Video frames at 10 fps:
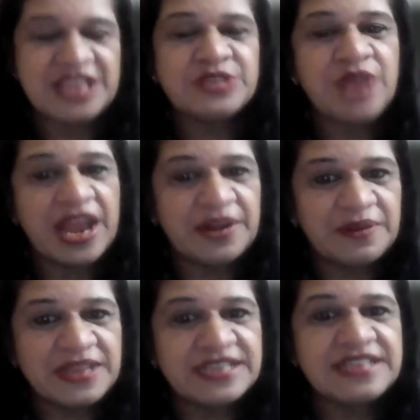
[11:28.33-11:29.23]
So
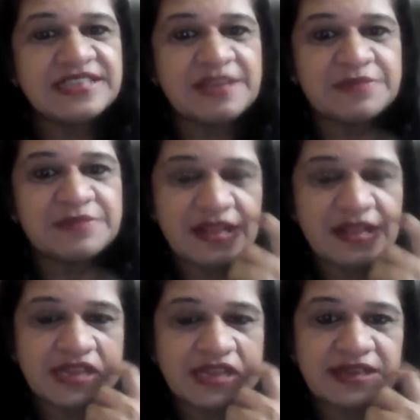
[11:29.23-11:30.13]
adolescents
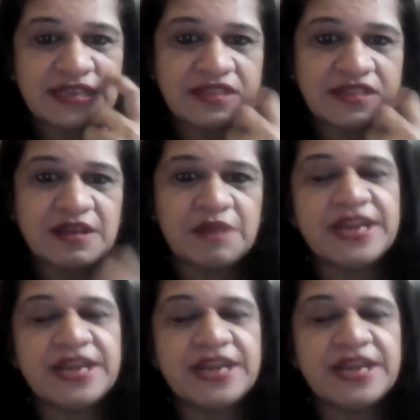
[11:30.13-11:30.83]
themselves, at least in the urban